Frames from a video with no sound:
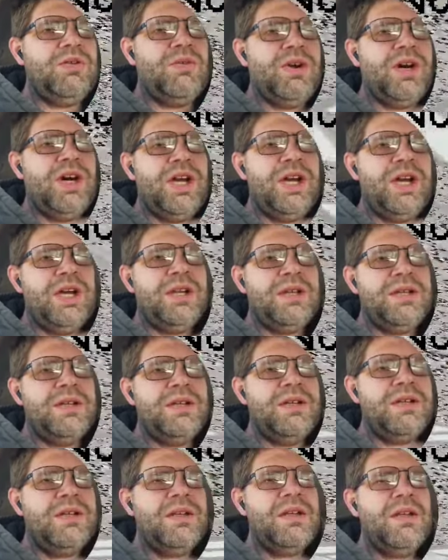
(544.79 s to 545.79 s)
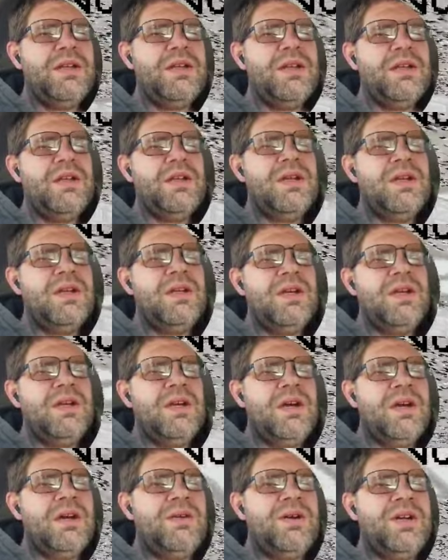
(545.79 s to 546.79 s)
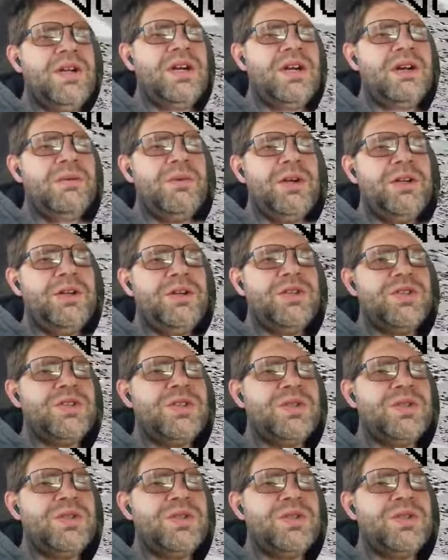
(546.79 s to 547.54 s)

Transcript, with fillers: be quiet. I don't care about your